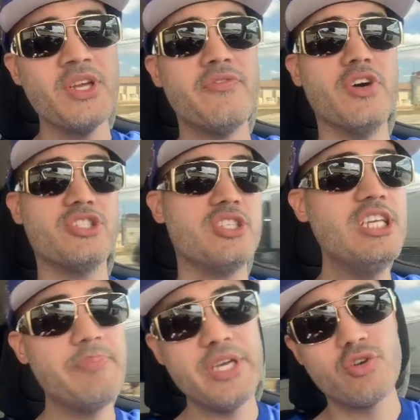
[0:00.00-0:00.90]
for
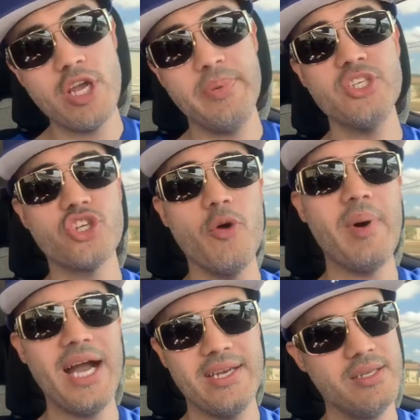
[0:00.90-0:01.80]
sleepy, creepy Joe
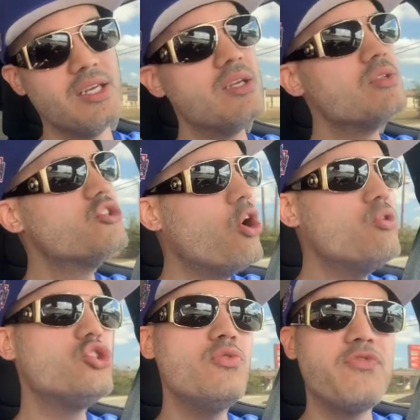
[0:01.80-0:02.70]
Biden.
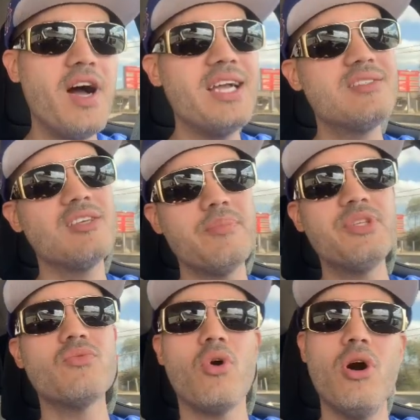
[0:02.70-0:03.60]
Don't you find
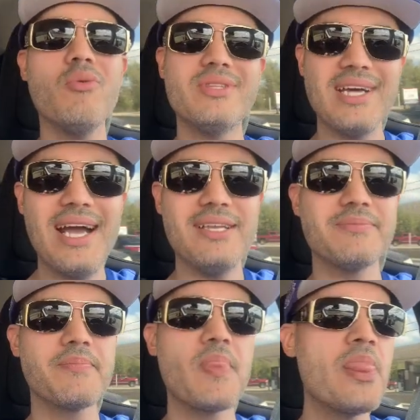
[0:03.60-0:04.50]
something wrong with that?
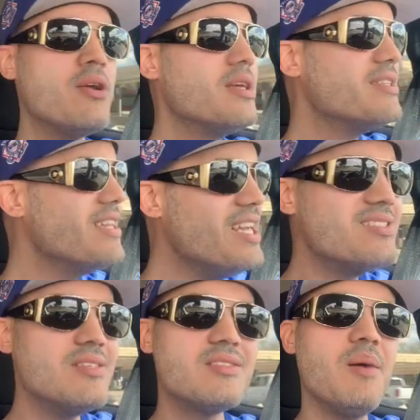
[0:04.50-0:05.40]

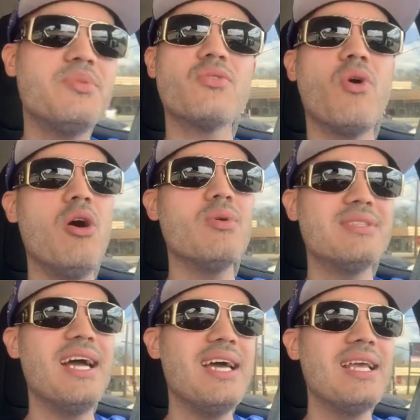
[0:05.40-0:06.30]
Isn't something wrong with
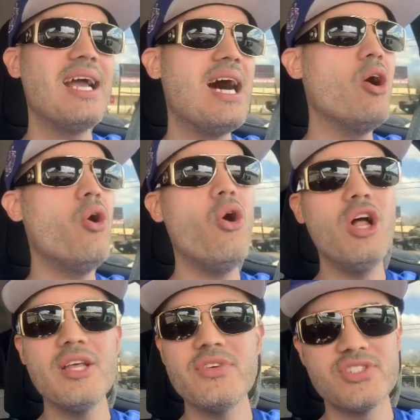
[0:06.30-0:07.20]
that? How
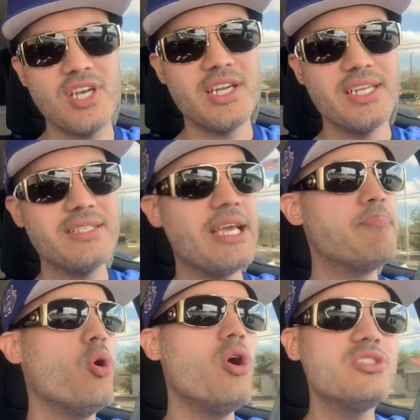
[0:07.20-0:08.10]
all of a sudden they
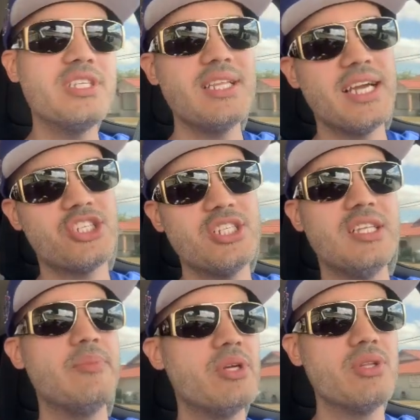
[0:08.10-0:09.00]
paused the election
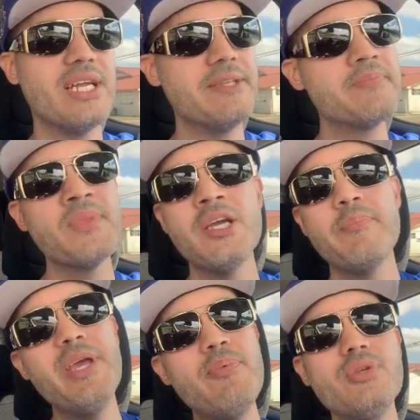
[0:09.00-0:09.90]
in the middle of the
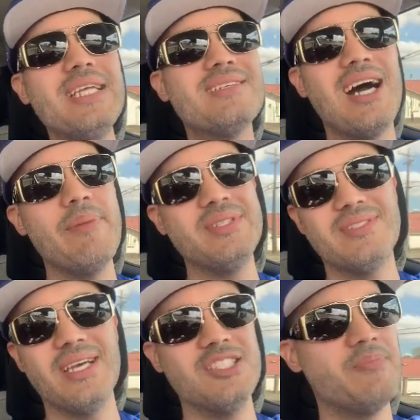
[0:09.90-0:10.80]
night. People need common
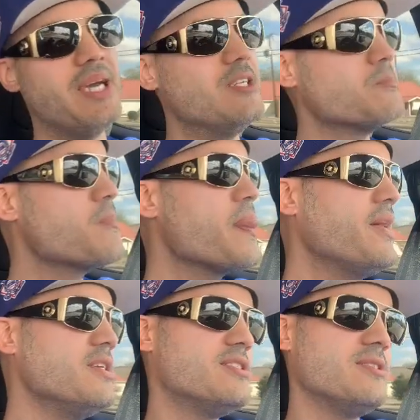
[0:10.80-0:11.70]
sense, man.
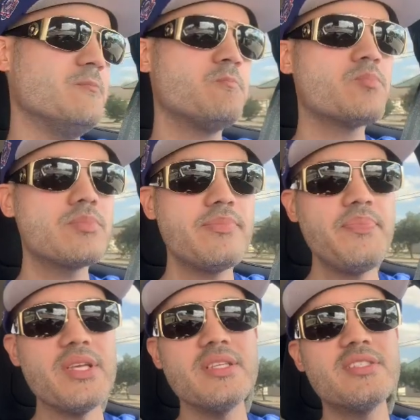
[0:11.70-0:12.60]

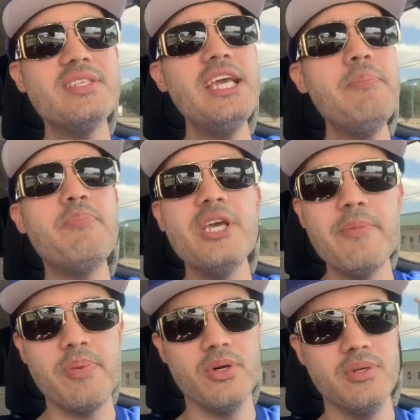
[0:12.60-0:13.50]
Listen, the same
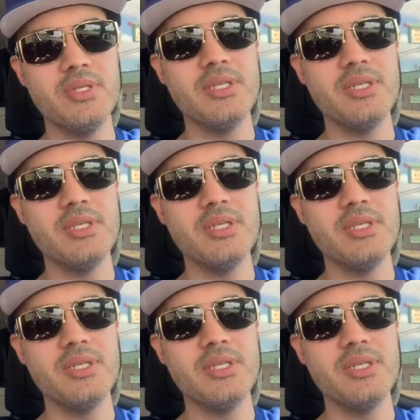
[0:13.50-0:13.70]
people